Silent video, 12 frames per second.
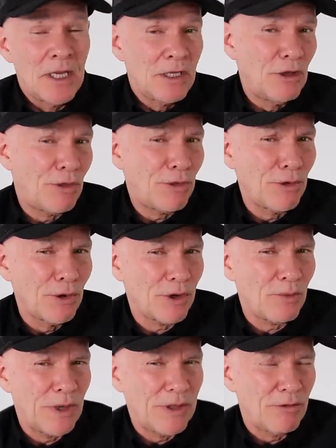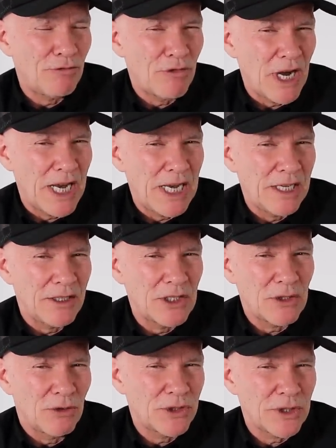You thought when it rained and you
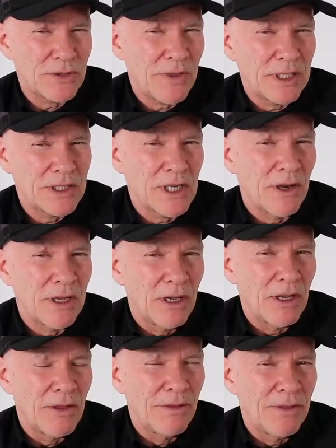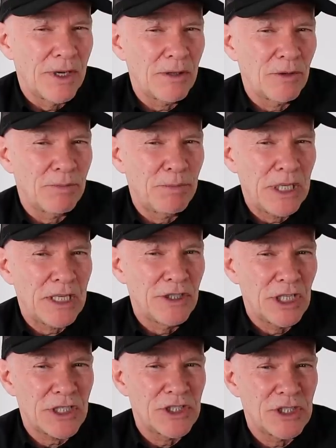saw sort of things going on that it would be
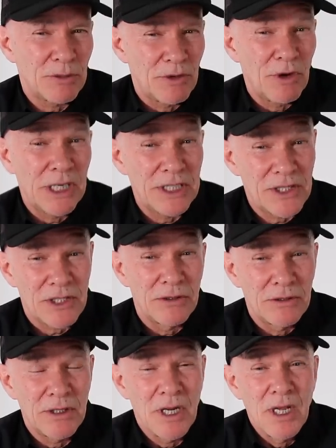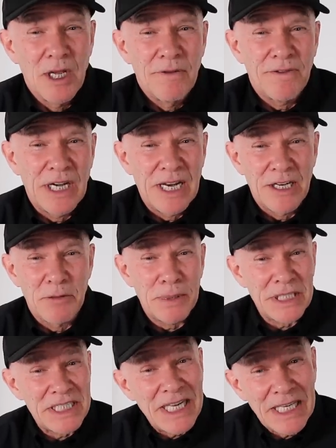conditions that would really suit Fernando,
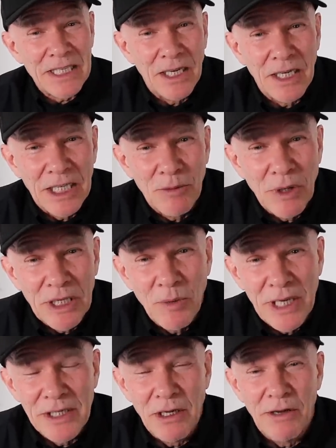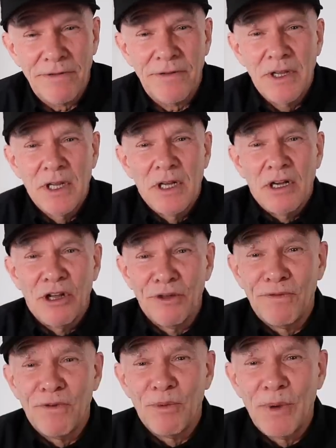particularly when he went off on the
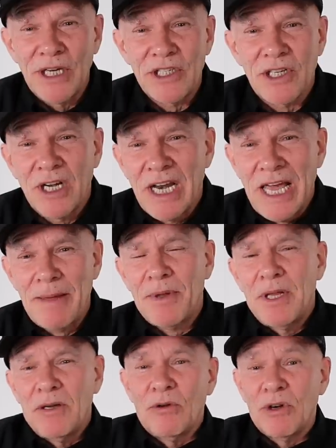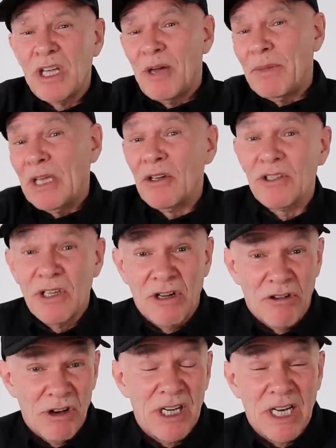formation lap or coming onto the
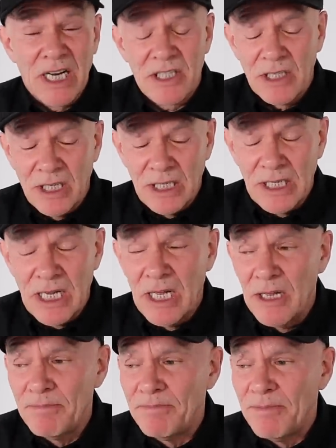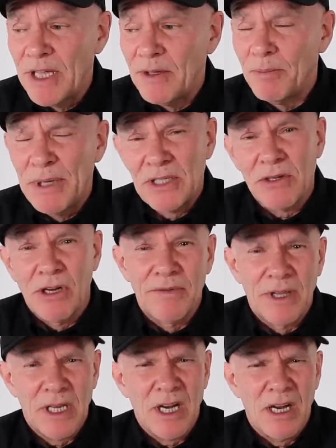grid, actually, and the bits all
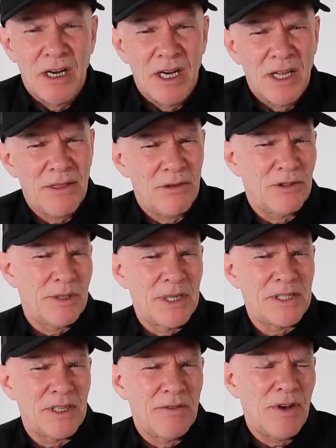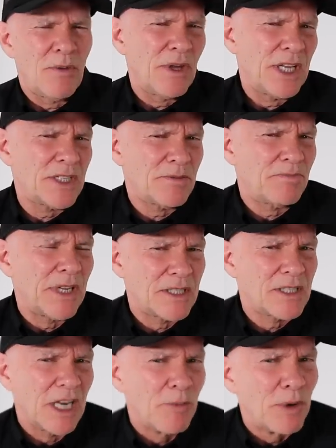over the car. And I thought to myself, oh, well,
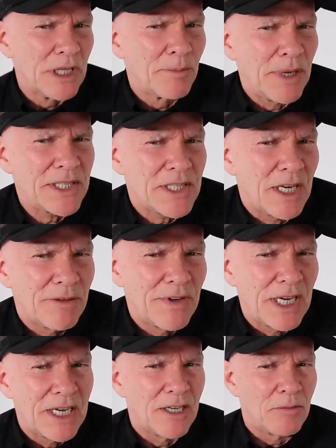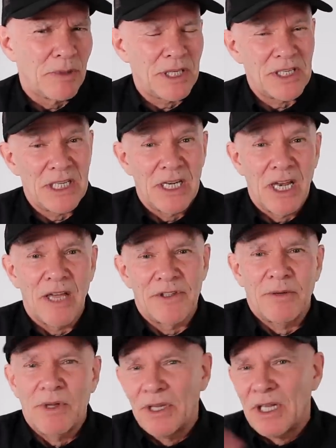that's going to bring the best out in Fernando because he loves
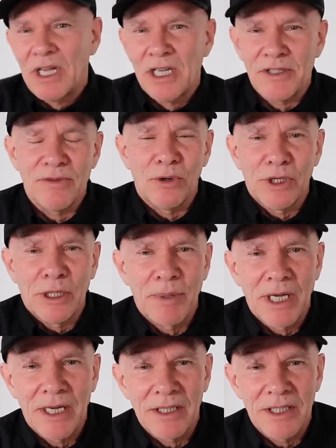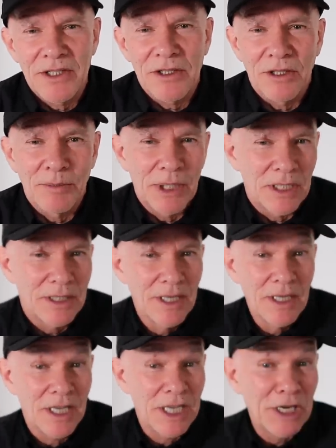it when the car's falling apart and he's got to be a
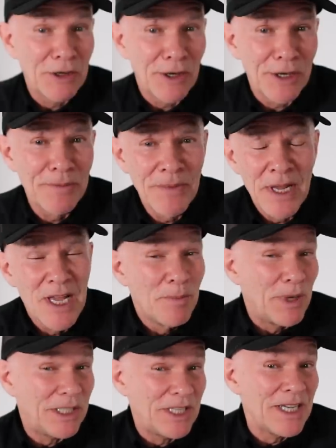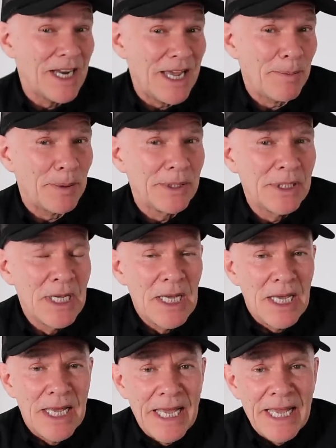hero. But it didn't happen.
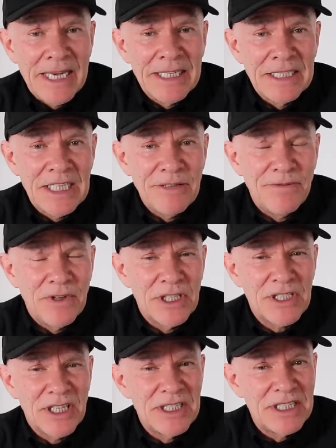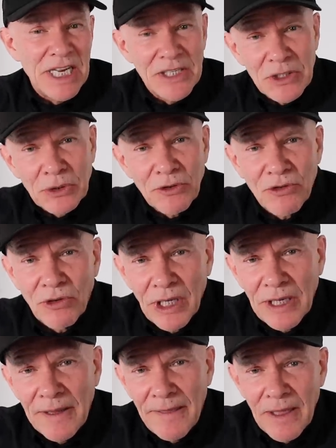And he finished a
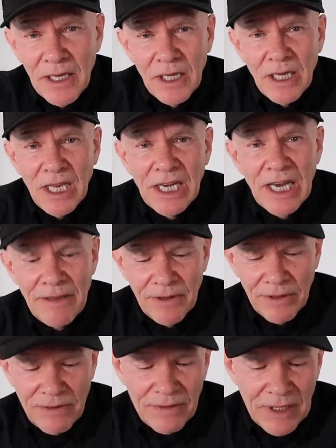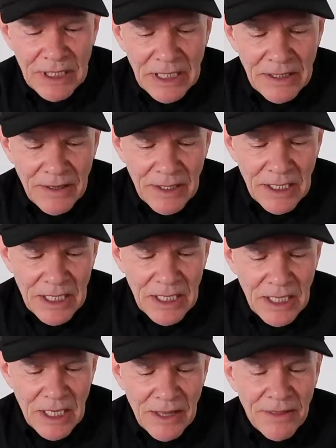desultory 11th in
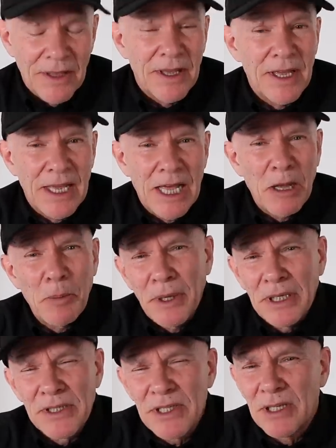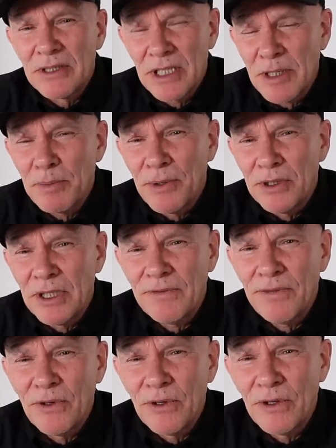the other Alpine. So disappointing
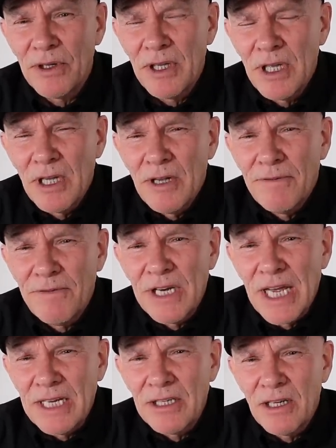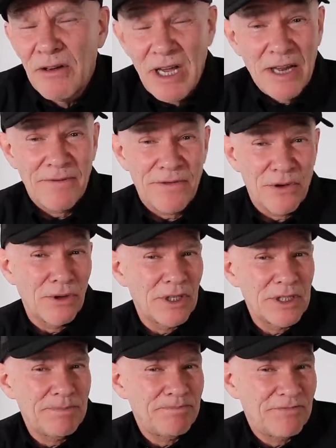for Fernando and for all
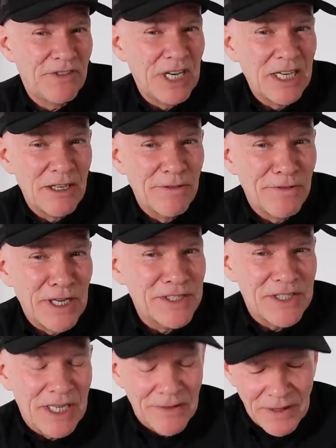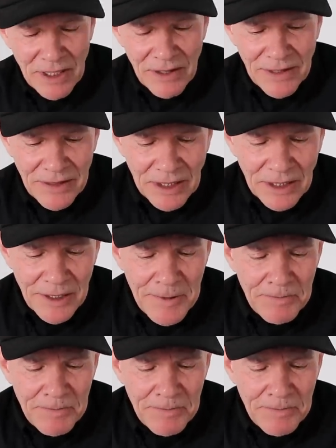the Fernando fans out there, I think.